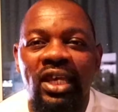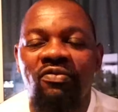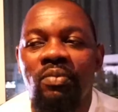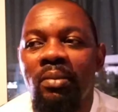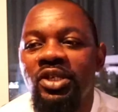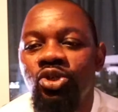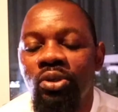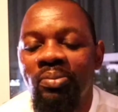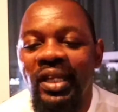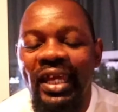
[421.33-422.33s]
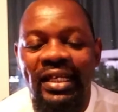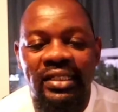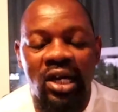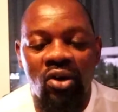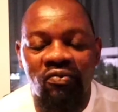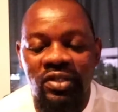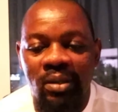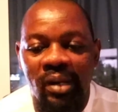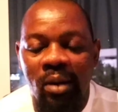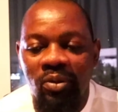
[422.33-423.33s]
If maybe she will be laying down for
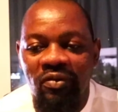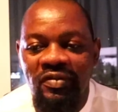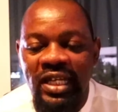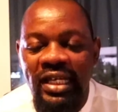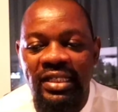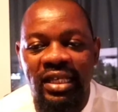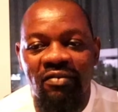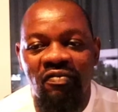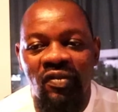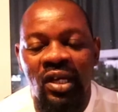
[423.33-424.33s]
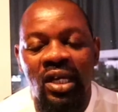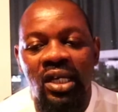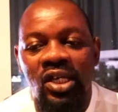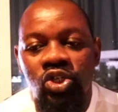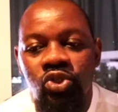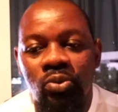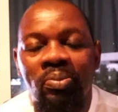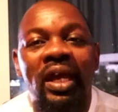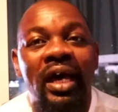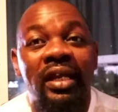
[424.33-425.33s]
some couple of days, if he should
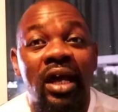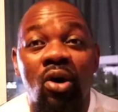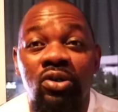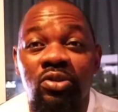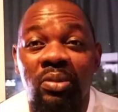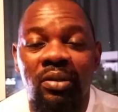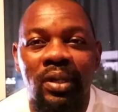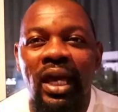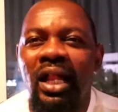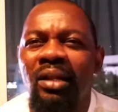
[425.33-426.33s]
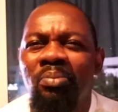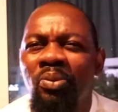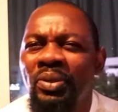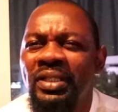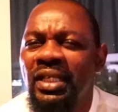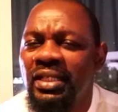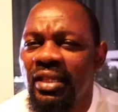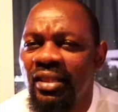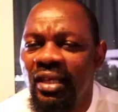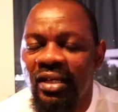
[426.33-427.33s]
be around, maybe help with
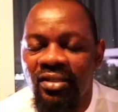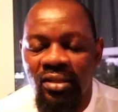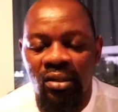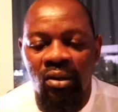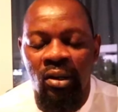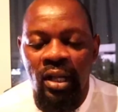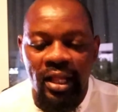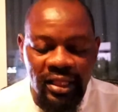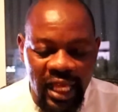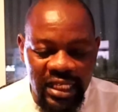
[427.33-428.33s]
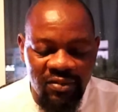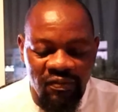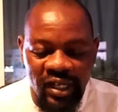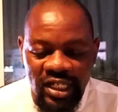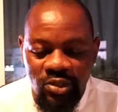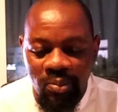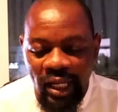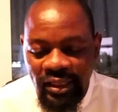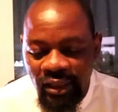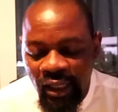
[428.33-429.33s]
certain things, you know, that's very
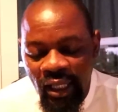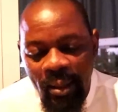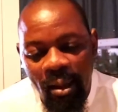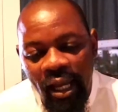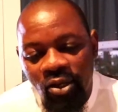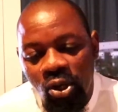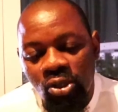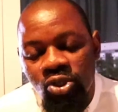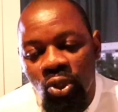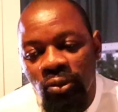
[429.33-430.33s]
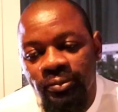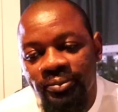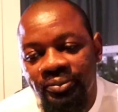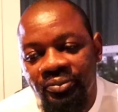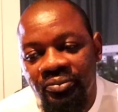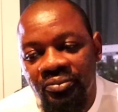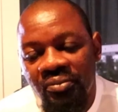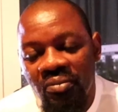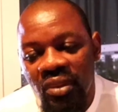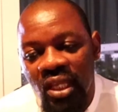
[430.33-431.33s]
smart. And also,
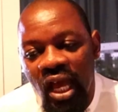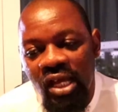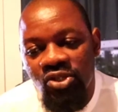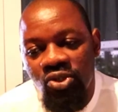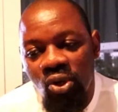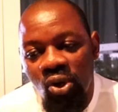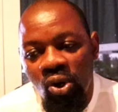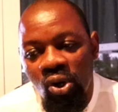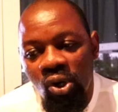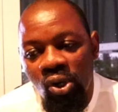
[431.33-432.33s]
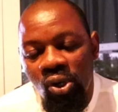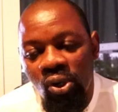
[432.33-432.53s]
I saw,